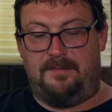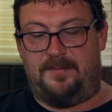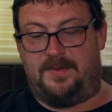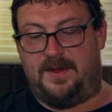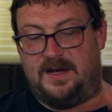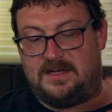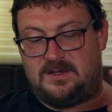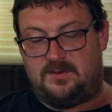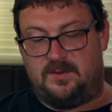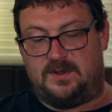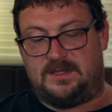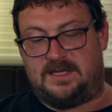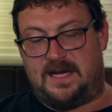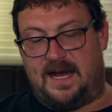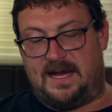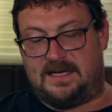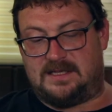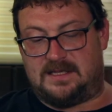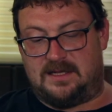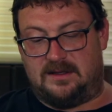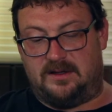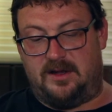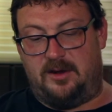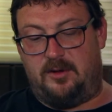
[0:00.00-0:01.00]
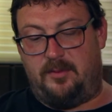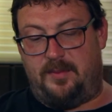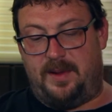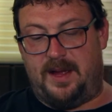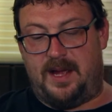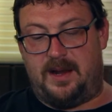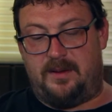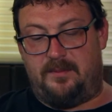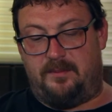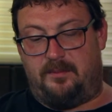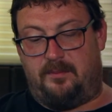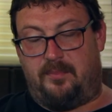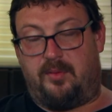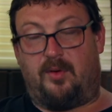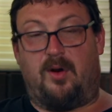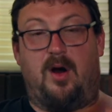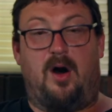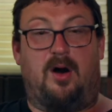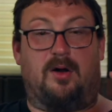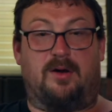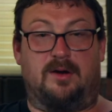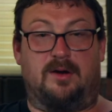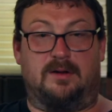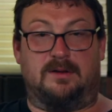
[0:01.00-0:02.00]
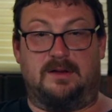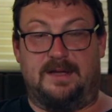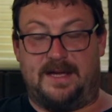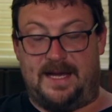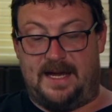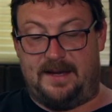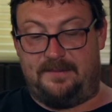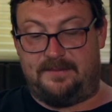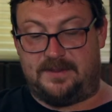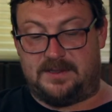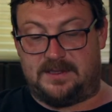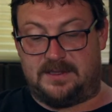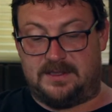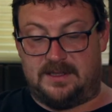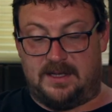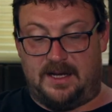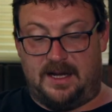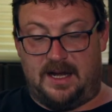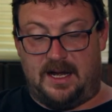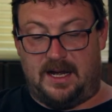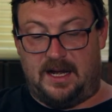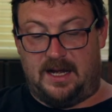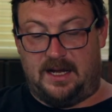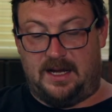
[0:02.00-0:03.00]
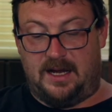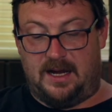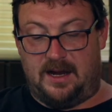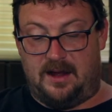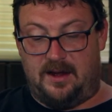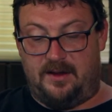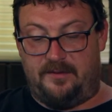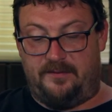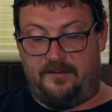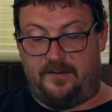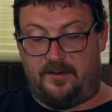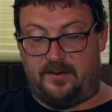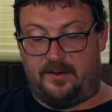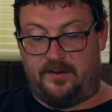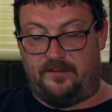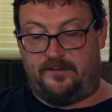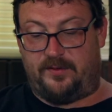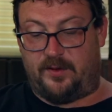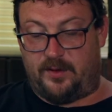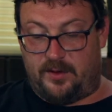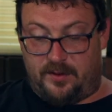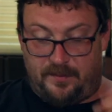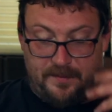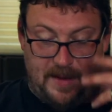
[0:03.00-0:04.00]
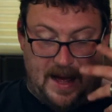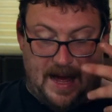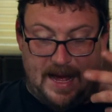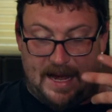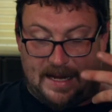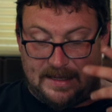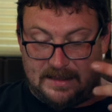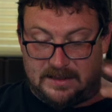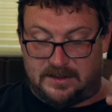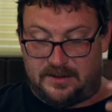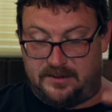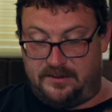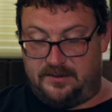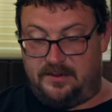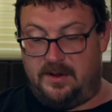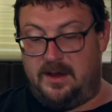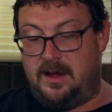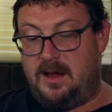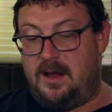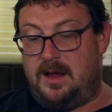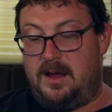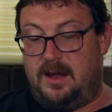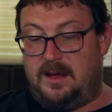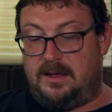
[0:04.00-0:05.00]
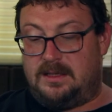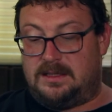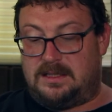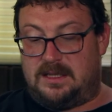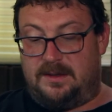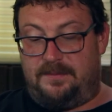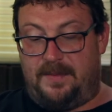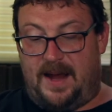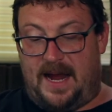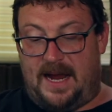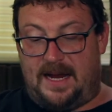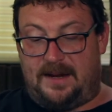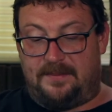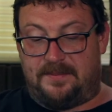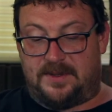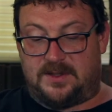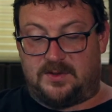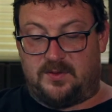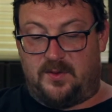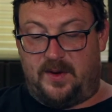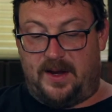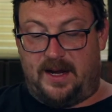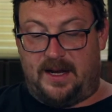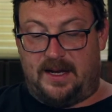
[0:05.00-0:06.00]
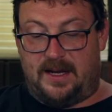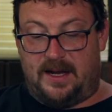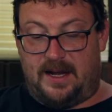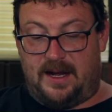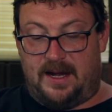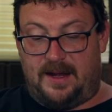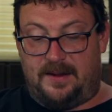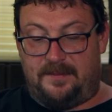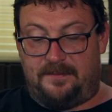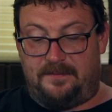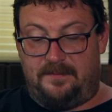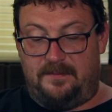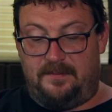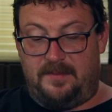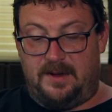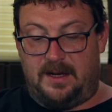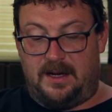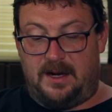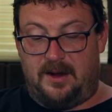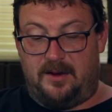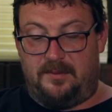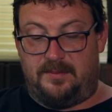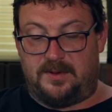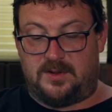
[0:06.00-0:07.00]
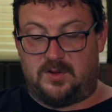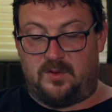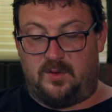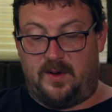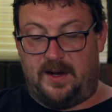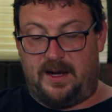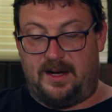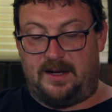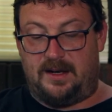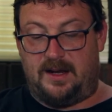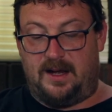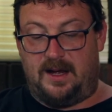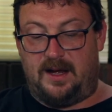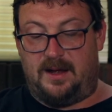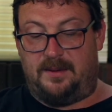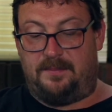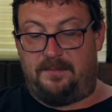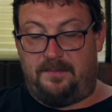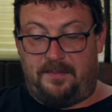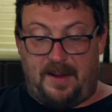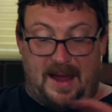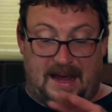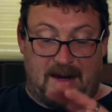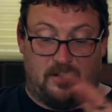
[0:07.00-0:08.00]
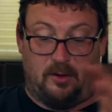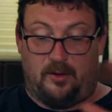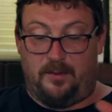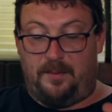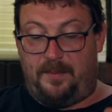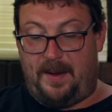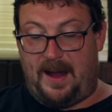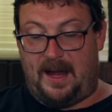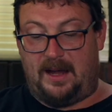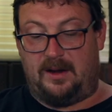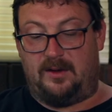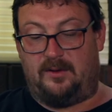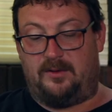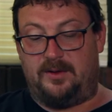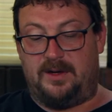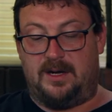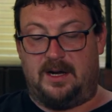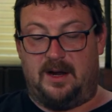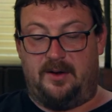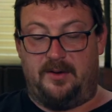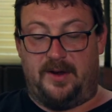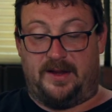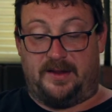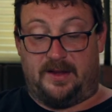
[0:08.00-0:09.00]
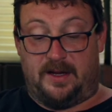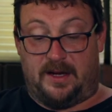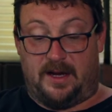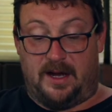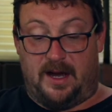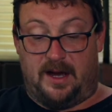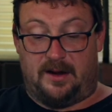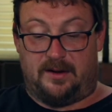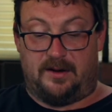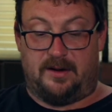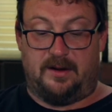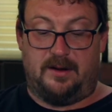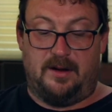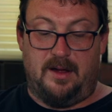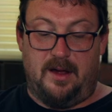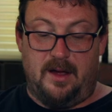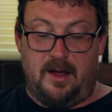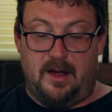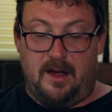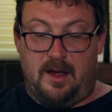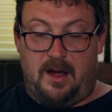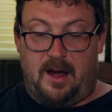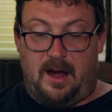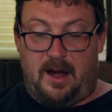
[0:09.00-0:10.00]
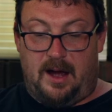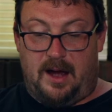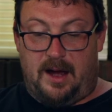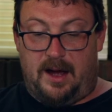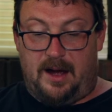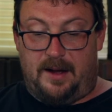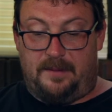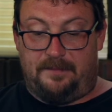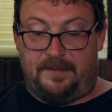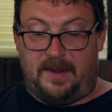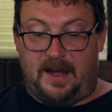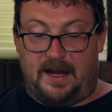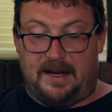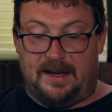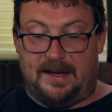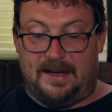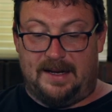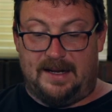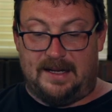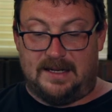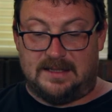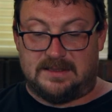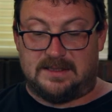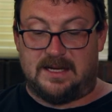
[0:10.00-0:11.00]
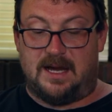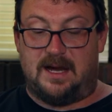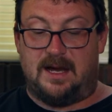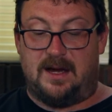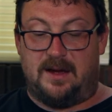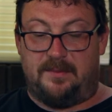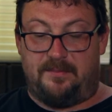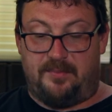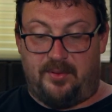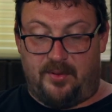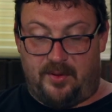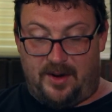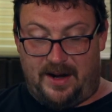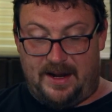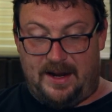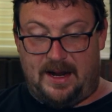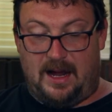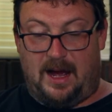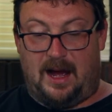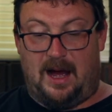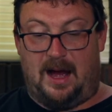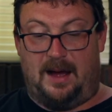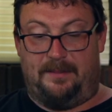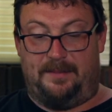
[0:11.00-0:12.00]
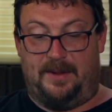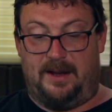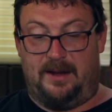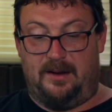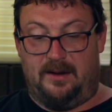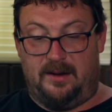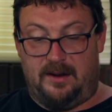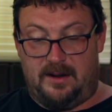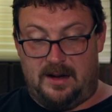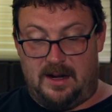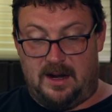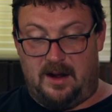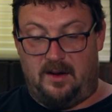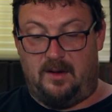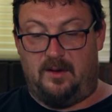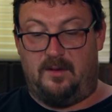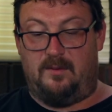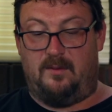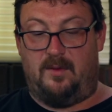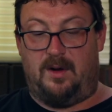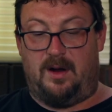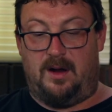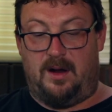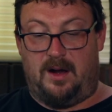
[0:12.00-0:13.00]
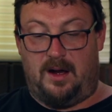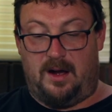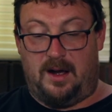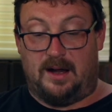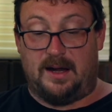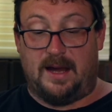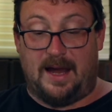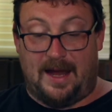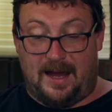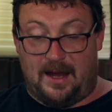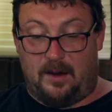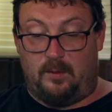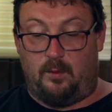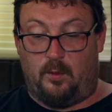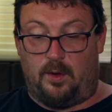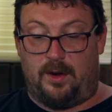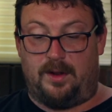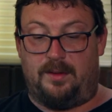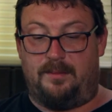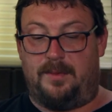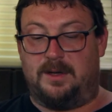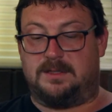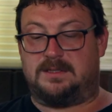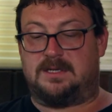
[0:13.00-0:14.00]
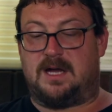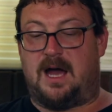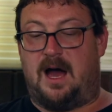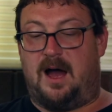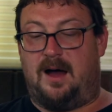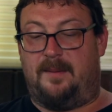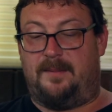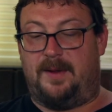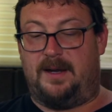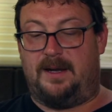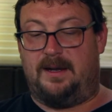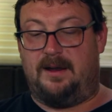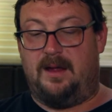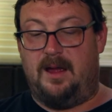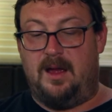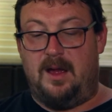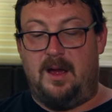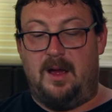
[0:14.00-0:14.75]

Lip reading: This one takes a little bit broader leaps, for your mind to make between panel to panel, in the gutter. And it is pretty common, again, one of the most common